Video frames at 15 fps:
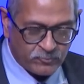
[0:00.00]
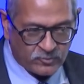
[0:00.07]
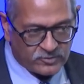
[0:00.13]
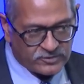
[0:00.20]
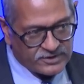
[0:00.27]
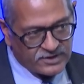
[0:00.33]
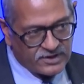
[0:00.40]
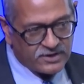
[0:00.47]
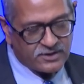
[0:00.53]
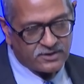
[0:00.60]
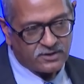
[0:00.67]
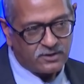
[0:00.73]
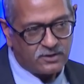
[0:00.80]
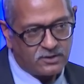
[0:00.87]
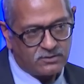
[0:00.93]
There are
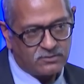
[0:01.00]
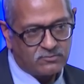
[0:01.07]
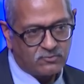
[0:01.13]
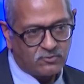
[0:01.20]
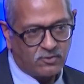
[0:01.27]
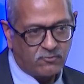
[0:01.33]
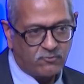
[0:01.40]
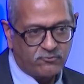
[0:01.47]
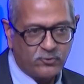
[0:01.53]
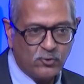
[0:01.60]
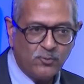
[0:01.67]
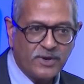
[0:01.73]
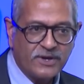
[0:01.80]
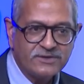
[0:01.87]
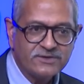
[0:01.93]
uh, a few
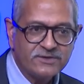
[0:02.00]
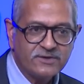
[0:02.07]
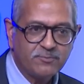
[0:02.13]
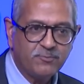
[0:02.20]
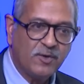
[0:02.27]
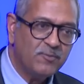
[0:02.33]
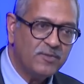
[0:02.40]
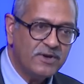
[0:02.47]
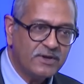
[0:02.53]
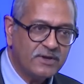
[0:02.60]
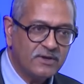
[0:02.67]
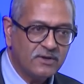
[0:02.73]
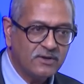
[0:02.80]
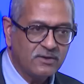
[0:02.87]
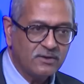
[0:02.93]
major public
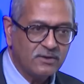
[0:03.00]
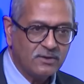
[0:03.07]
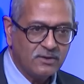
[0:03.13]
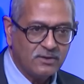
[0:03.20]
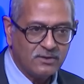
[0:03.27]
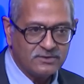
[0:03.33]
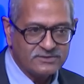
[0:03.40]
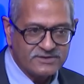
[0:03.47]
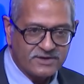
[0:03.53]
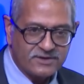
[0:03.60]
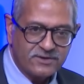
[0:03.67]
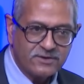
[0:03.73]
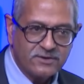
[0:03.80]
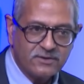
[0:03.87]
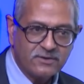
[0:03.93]
uh,
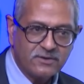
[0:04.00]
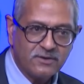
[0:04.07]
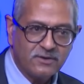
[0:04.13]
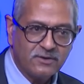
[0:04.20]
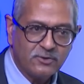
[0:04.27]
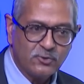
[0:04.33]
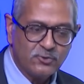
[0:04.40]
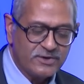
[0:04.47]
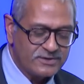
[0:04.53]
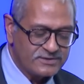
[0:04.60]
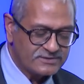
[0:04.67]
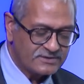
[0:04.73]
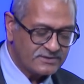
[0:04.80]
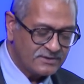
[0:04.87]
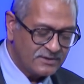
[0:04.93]
sector uh,
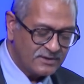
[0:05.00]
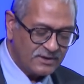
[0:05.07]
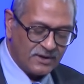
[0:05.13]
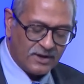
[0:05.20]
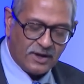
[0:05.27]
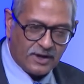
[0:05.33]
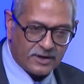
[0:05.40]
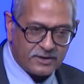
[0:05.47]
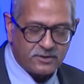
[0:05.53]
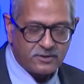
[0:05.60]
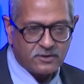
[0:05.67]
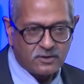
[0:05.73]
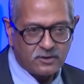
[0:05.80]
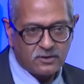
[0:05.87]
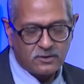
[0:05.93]
units
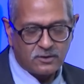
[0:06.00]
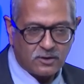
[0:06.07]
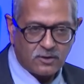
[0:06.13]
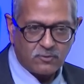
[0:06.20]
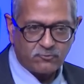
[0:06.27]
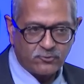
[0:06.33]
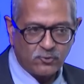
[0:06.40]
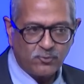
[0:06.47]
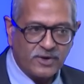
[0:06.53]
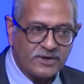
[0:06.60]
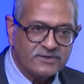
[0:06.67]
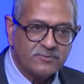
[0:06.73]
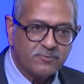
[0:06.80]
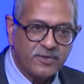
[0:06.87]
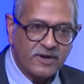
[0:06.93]
and uh, a few
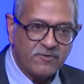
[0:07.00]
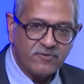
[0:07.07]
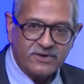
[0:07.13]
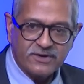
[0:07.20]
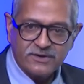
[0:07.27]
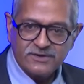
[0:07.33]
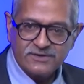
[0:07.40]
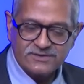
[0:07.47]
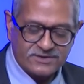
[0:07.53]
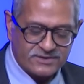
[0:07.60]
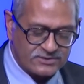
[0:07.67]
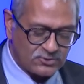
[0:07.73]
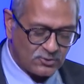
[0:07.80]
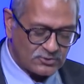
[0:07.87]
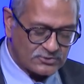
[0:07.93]
major private
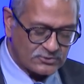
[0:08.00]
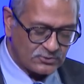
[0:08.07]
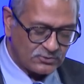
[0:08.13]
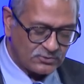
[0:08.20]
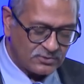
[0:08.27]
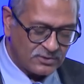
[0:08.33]
industries also